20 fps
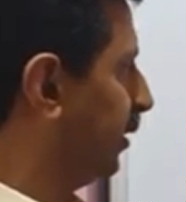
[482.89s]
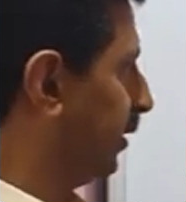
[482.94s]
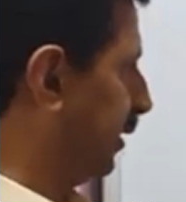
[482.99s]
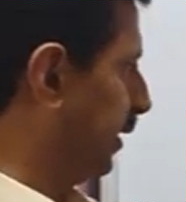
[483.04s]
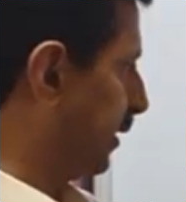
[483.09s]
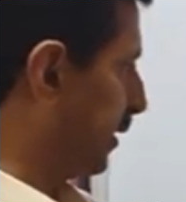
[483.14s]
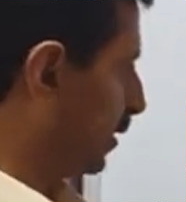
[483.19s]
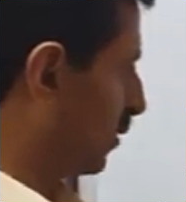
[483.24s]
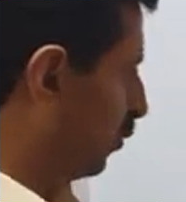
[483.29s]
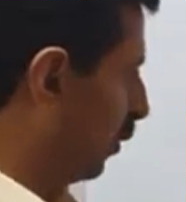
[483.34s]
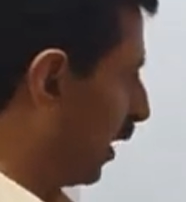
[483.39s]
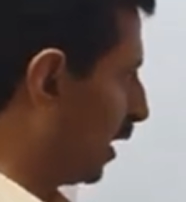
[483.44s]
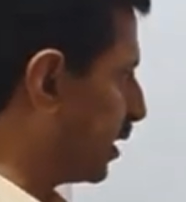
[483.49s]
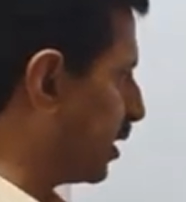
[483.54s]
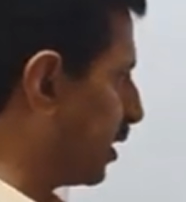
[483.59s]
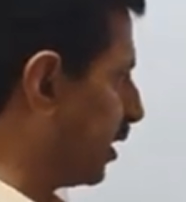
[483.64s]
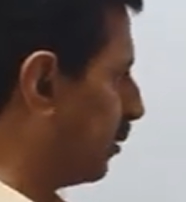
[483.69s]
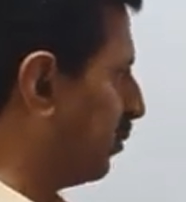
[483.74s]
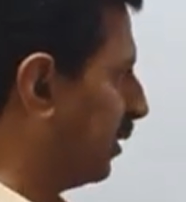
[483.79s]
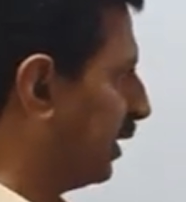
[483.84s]
This is one
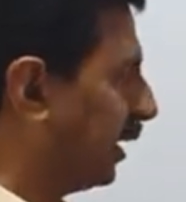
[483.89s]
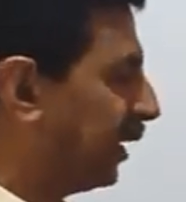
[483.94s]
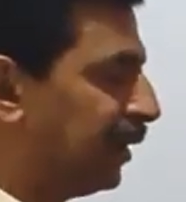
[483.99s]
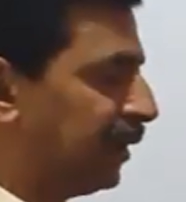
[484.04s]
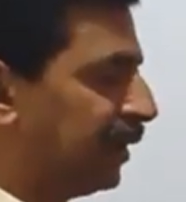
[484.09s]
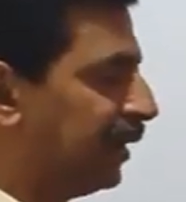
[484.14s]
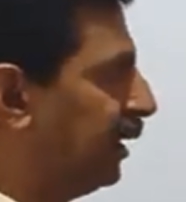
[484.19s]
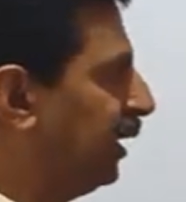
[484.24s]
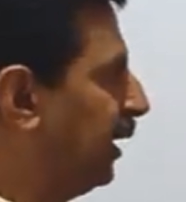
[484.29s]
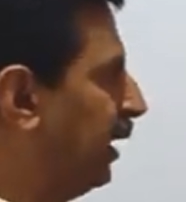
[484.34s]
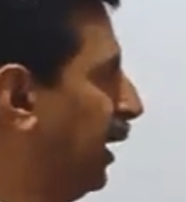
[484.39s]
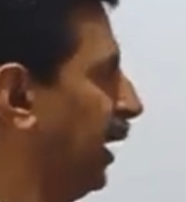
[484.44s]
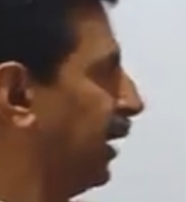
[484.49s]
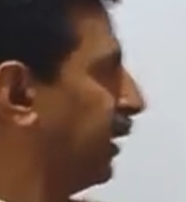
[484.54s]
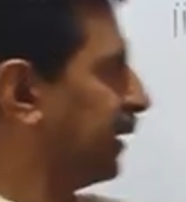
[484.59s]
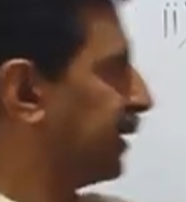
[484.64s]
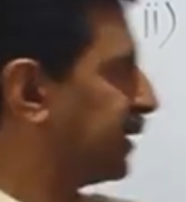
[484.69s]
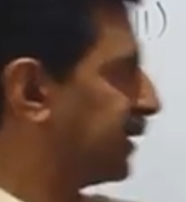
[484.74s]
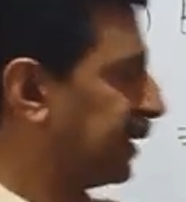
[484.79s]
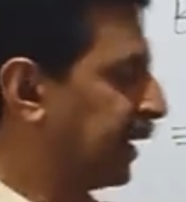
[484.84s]
terminal and
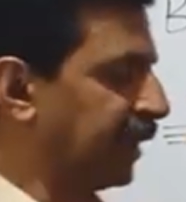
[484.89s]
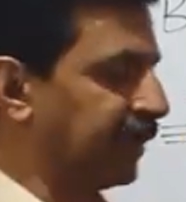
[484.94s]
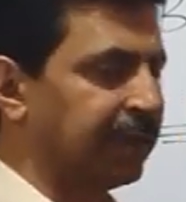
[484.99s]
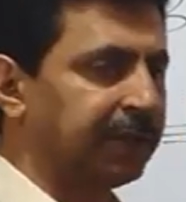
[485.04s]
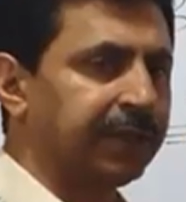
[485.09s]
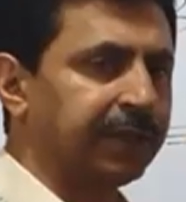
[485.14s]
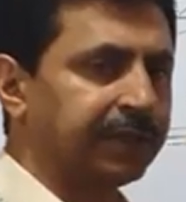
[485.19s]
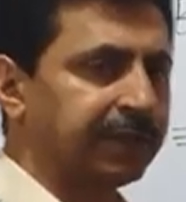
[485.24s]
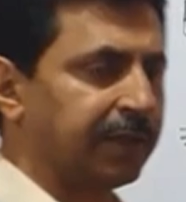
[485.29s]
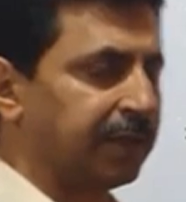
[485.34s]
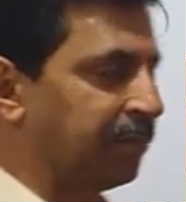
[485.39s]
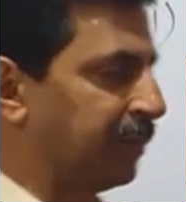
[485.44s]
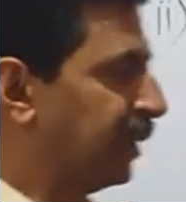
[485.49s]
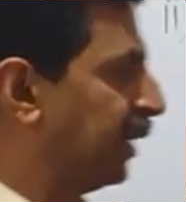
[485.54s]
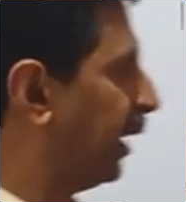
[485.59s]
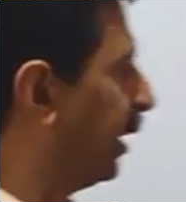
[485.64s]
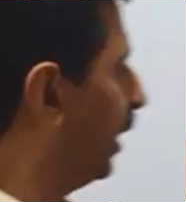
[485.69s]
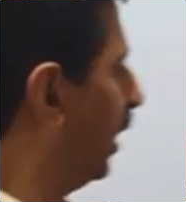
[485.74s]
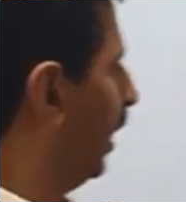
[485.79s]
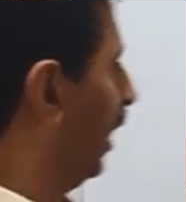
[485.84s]
this is another terminal.